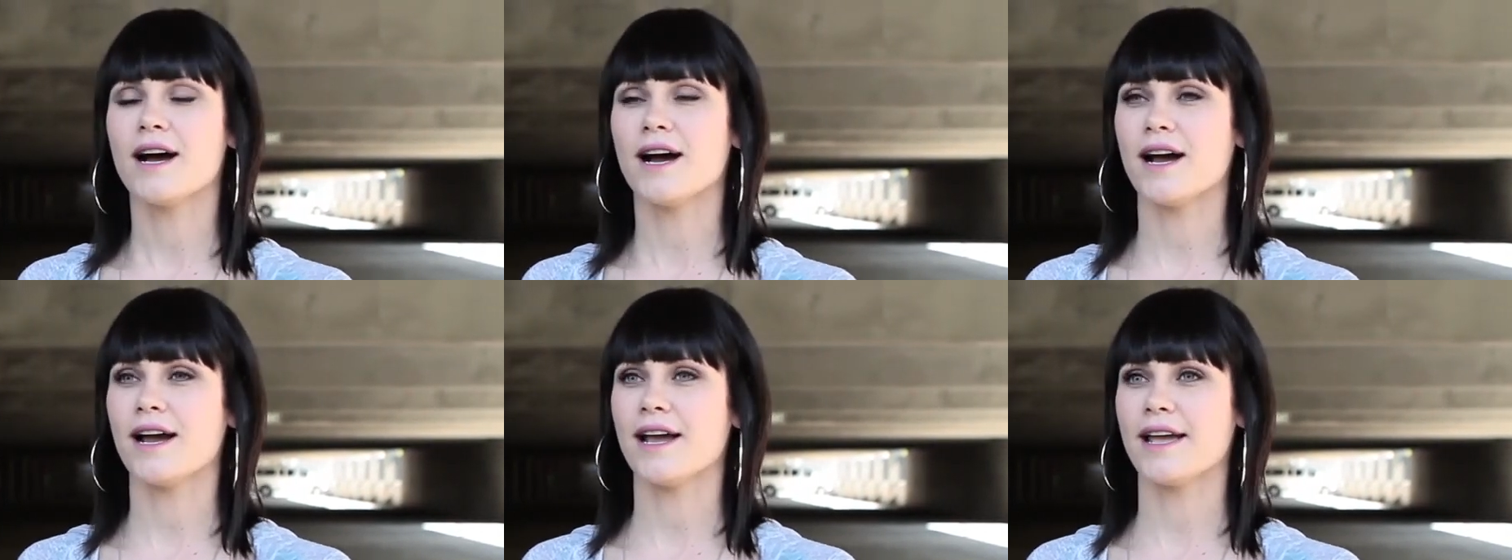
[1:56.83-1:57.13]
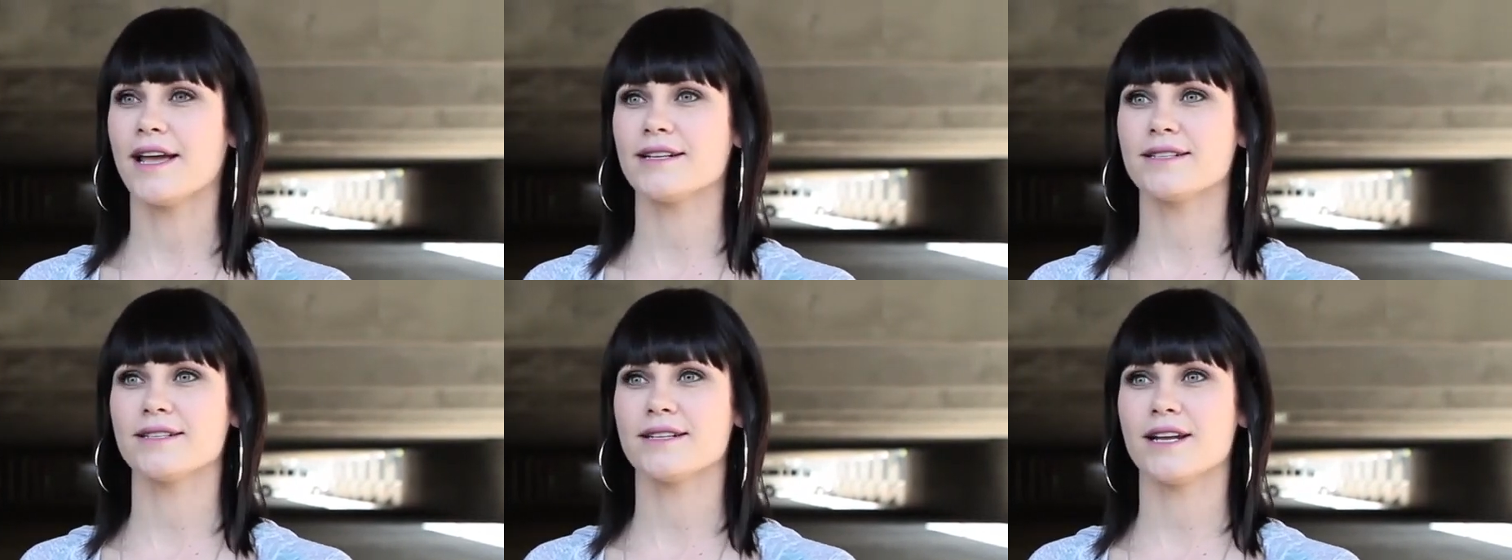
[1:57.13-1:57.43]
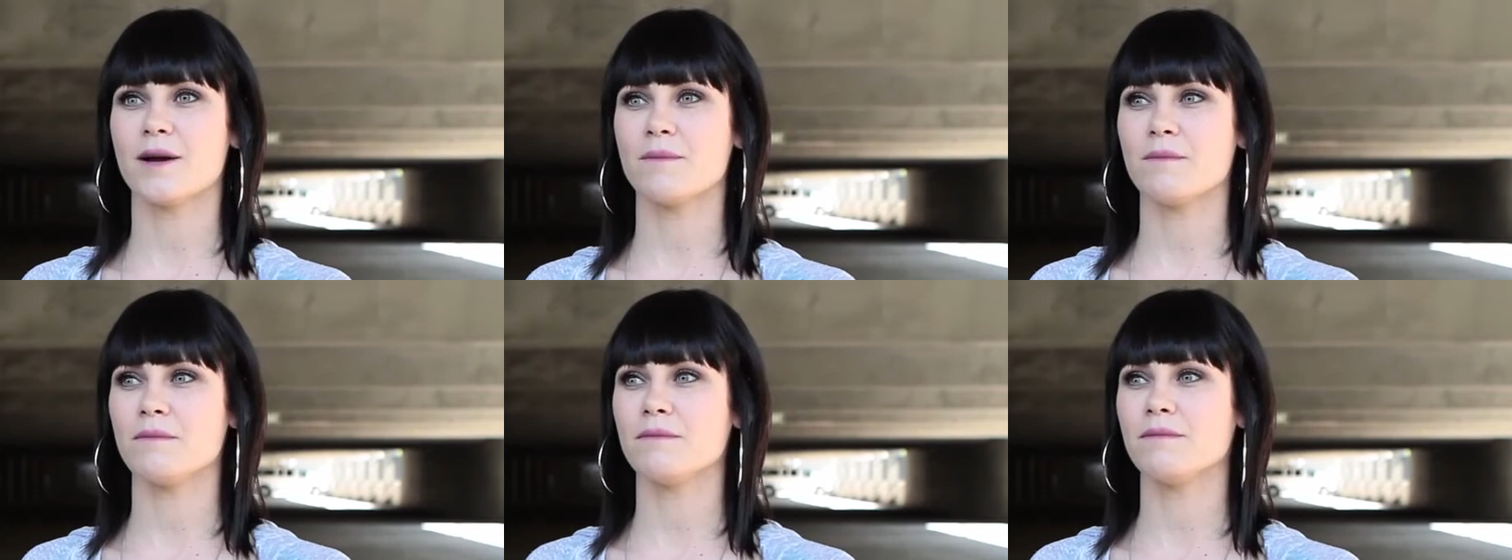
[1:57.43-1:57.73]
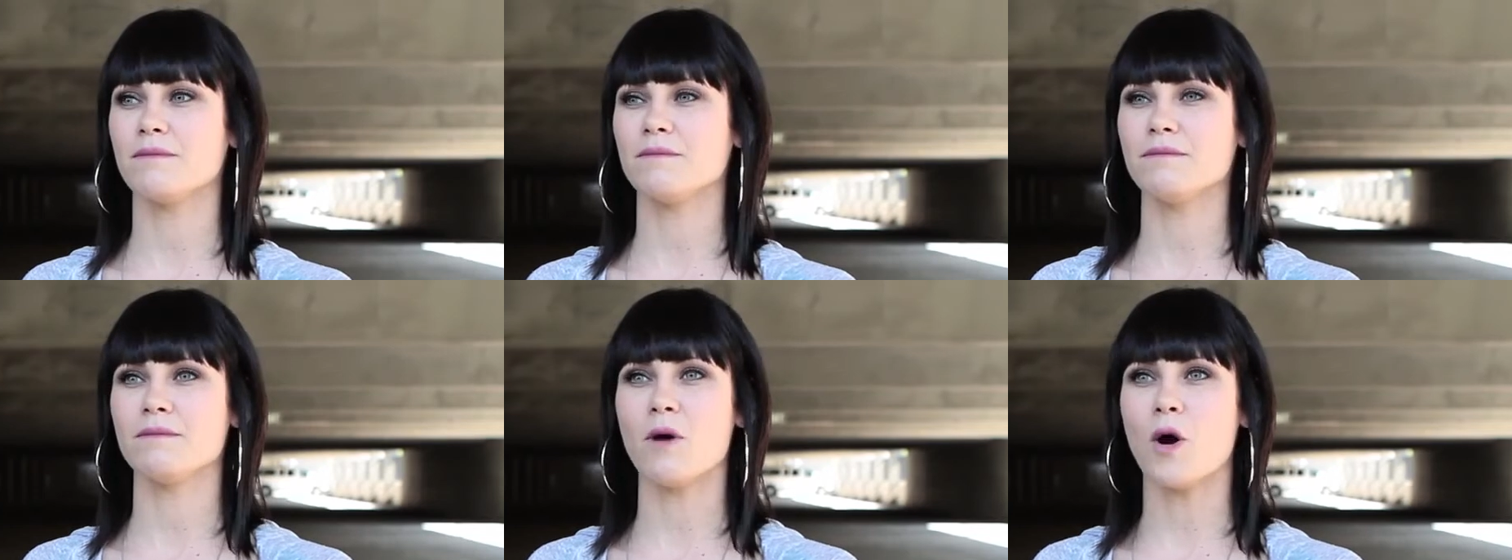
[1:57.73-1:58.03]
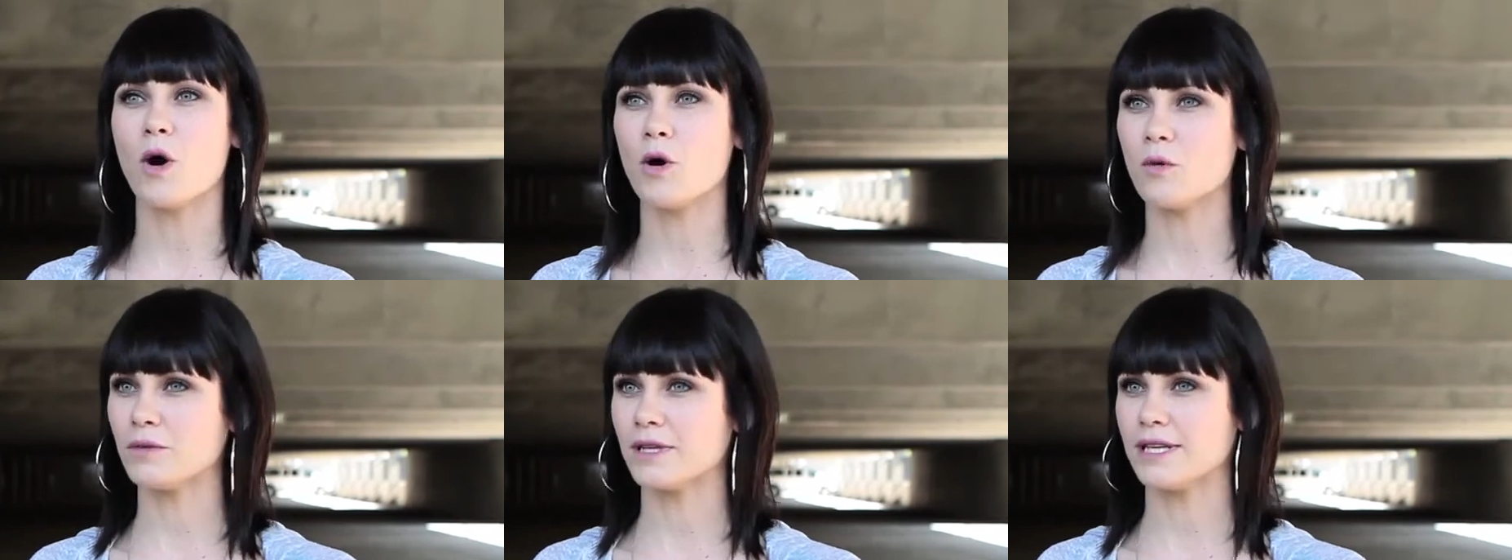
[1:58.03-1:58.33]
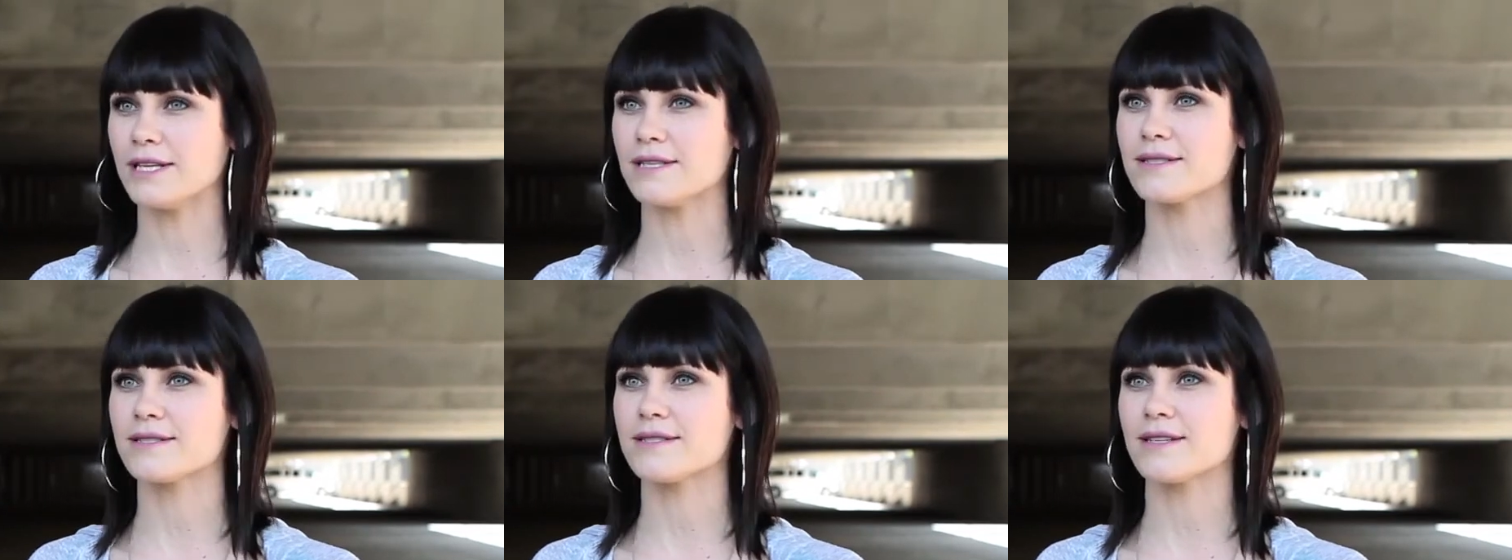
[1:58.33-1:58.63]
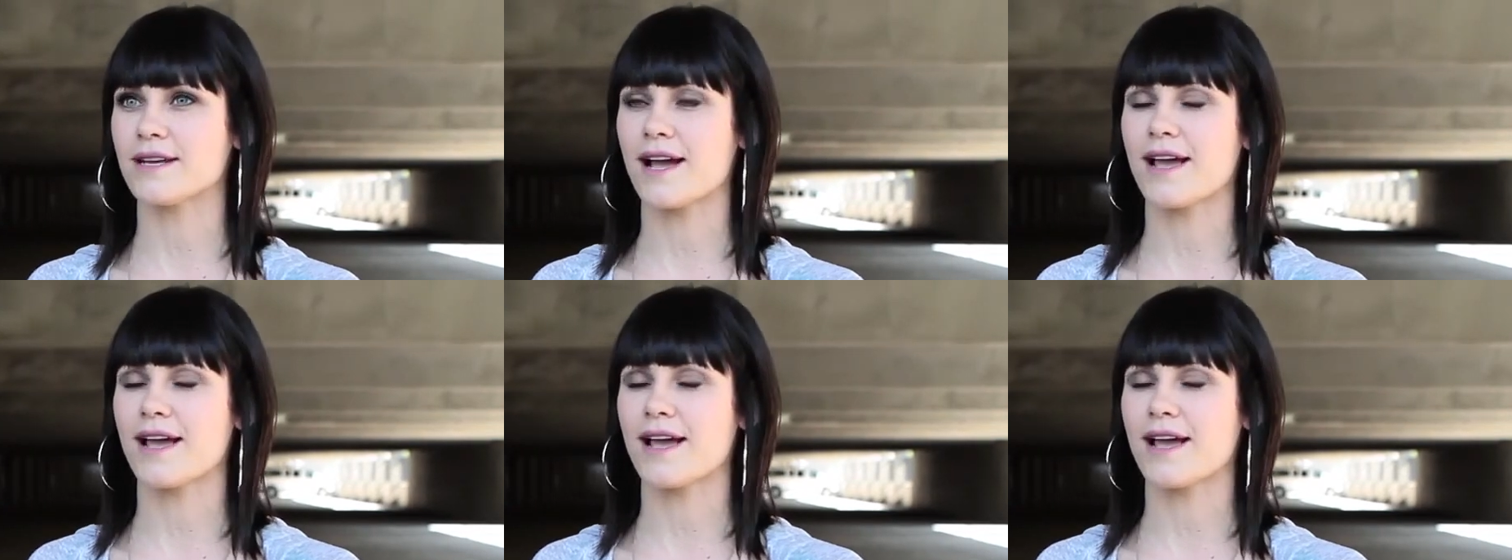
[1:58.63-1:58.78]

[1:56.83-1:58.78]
I ended up homeless.